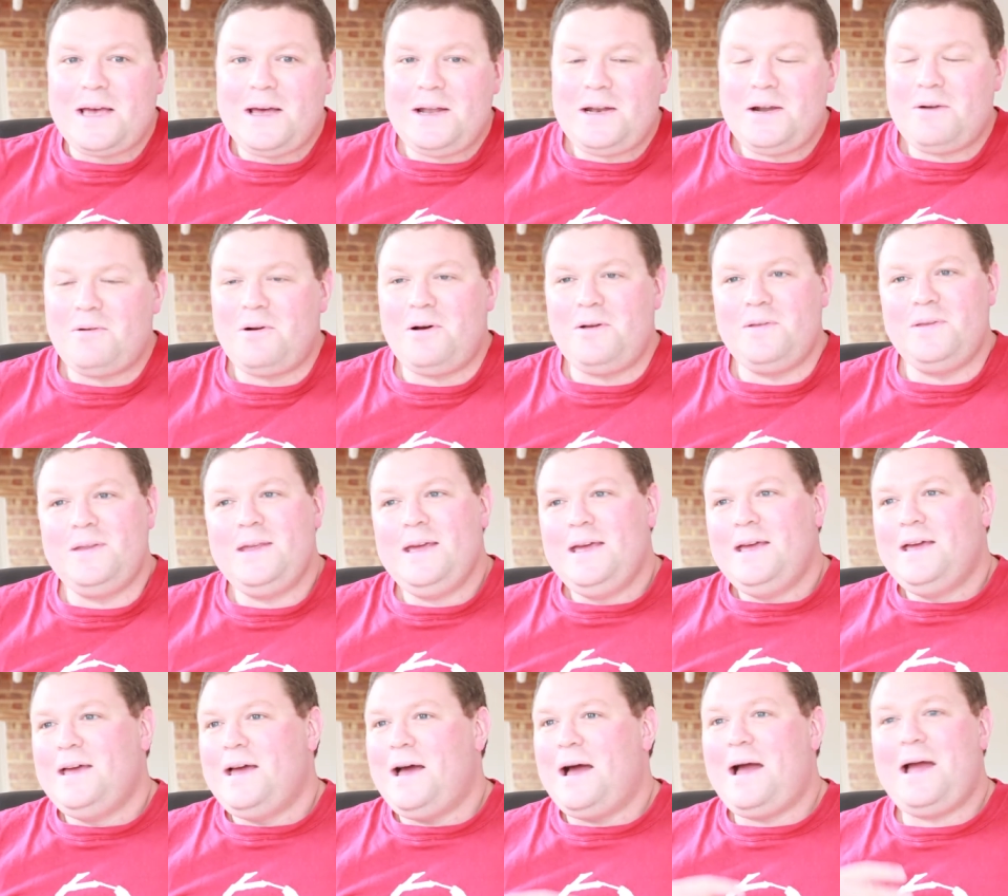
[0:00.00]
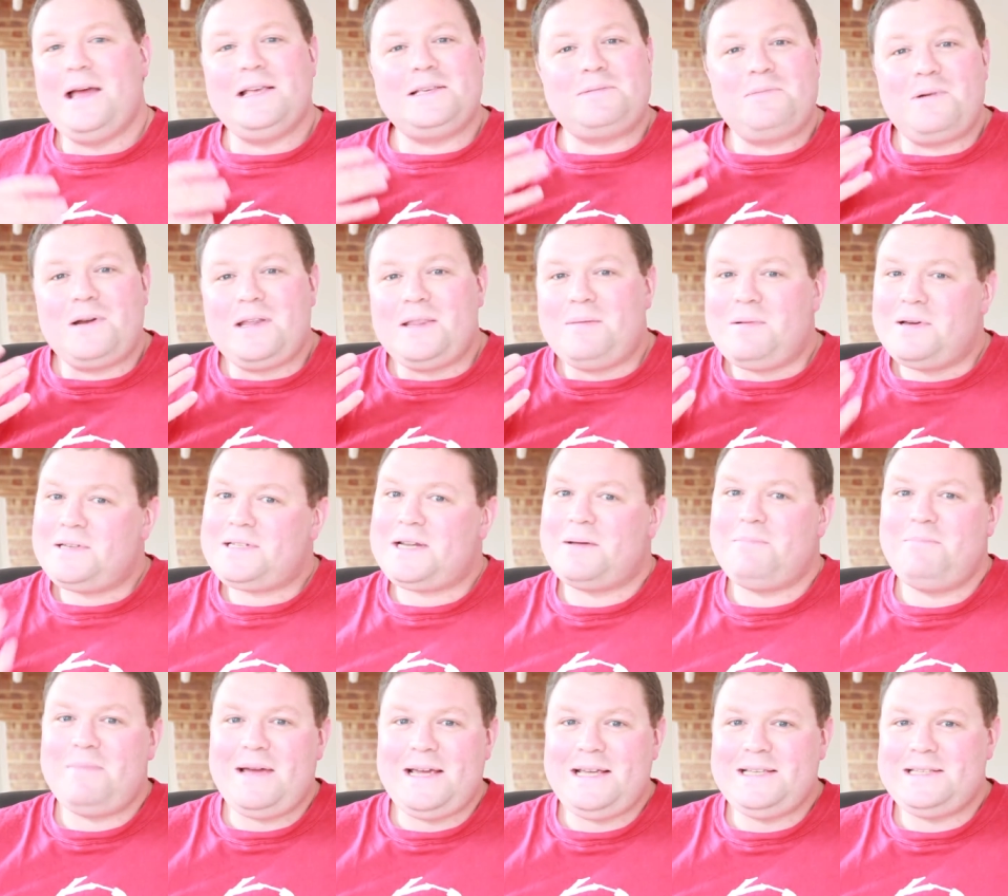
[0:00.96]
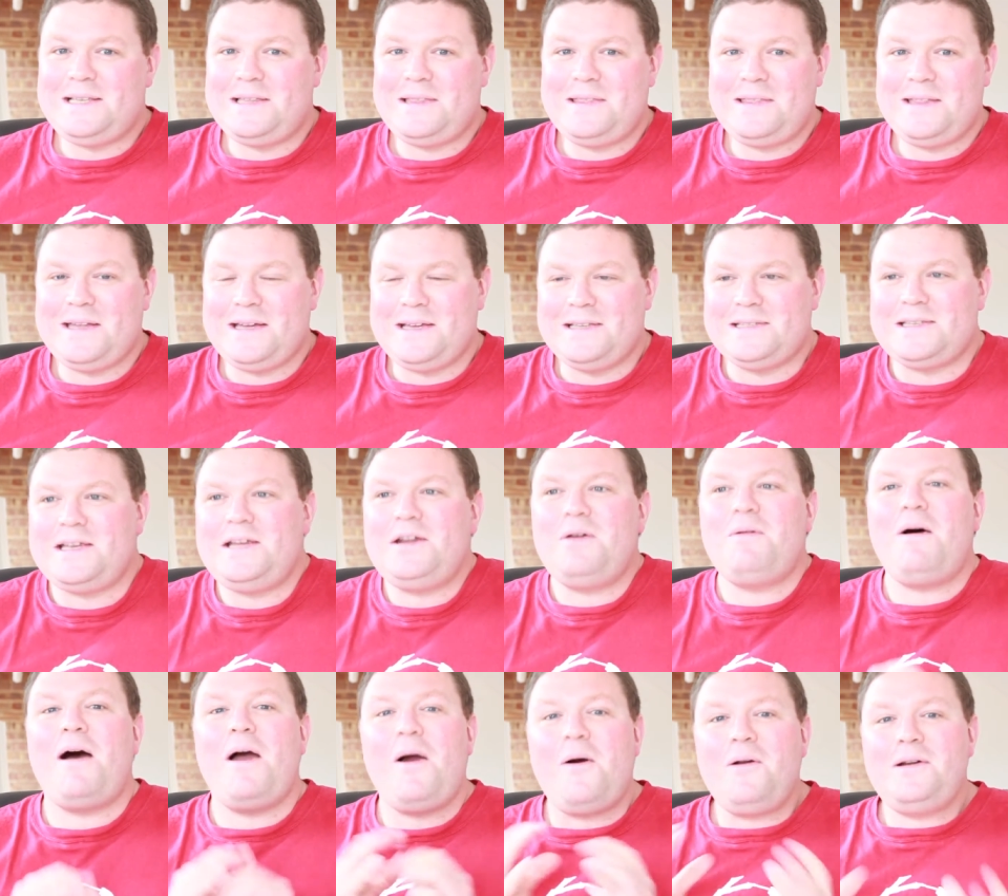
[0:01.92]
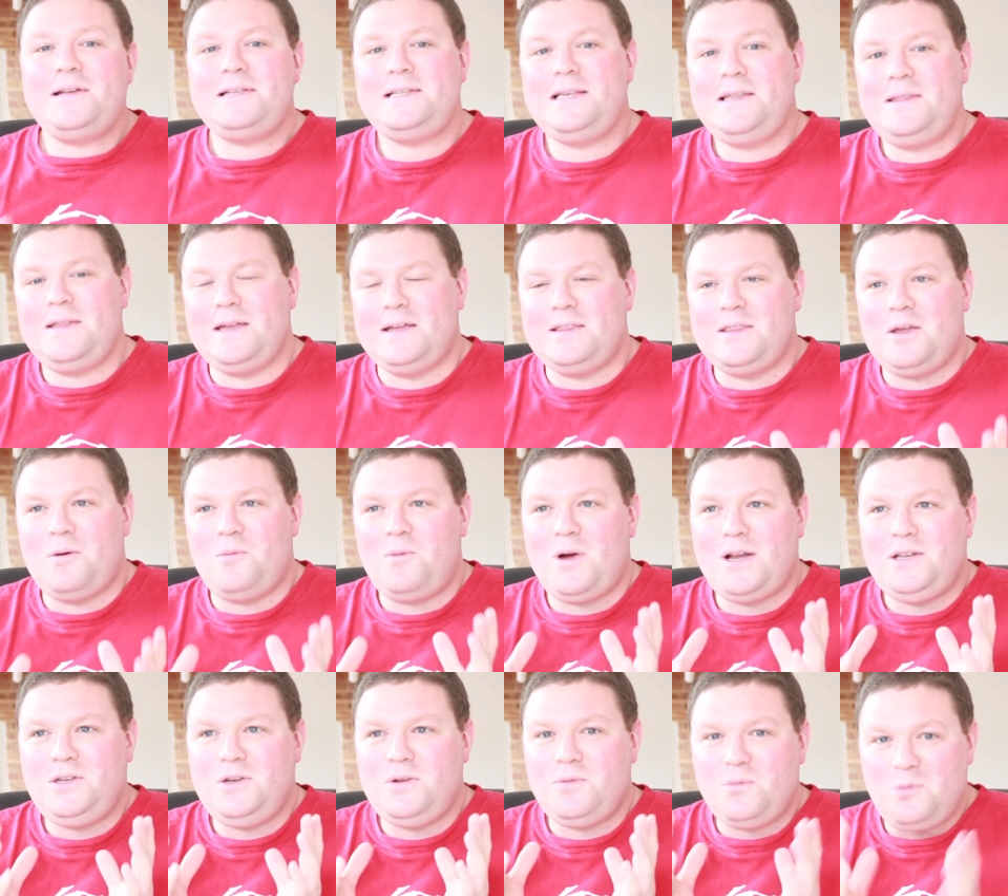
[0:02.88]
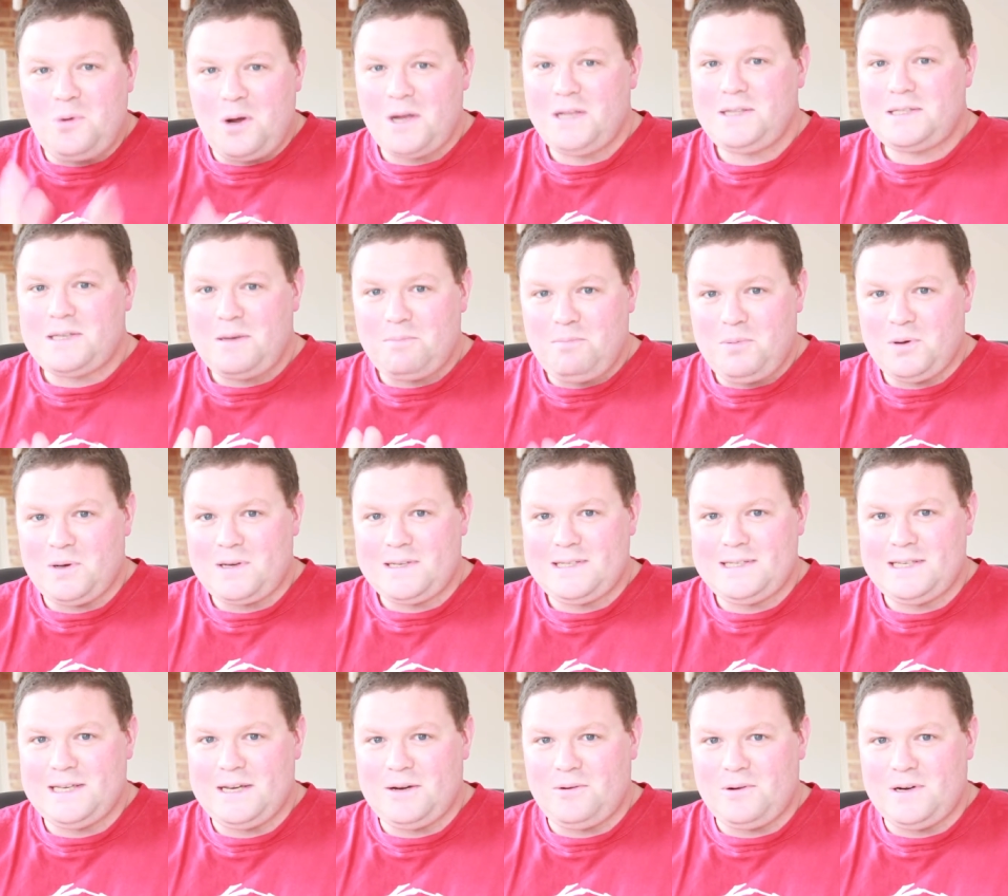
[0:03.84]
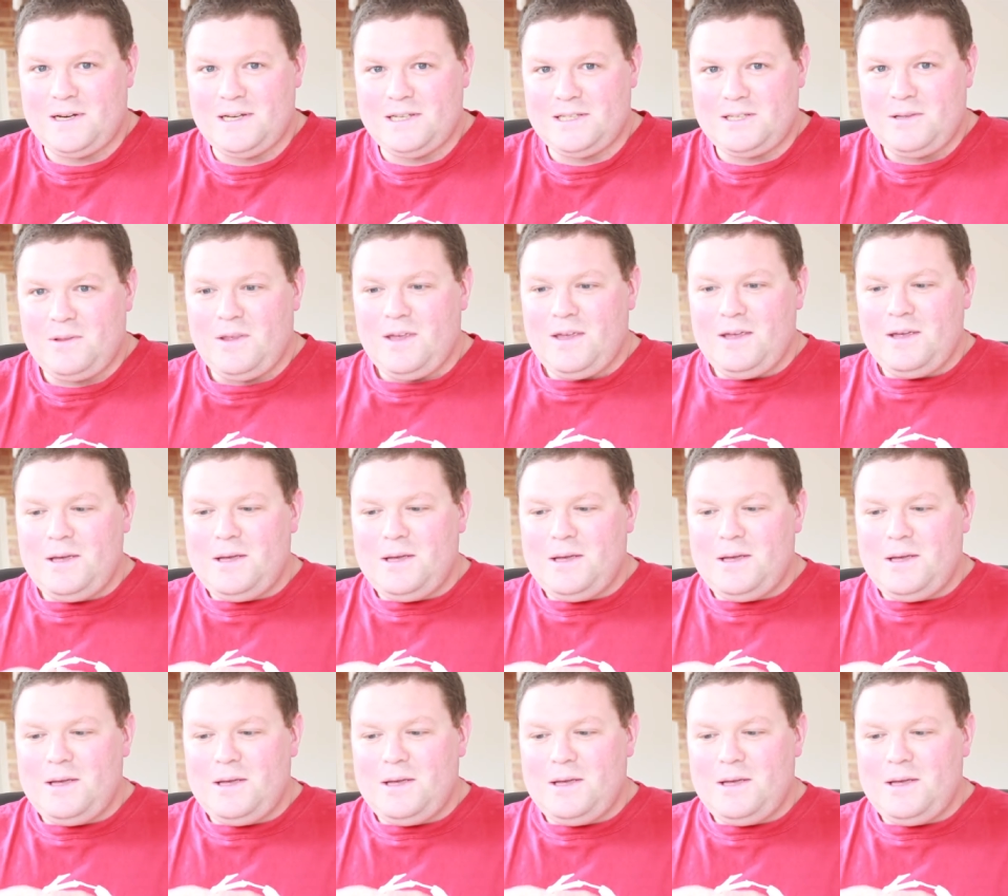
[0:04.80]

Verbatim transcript: earlier on. It's one of the most amazing things. You know, I honestly think that when you write a book series,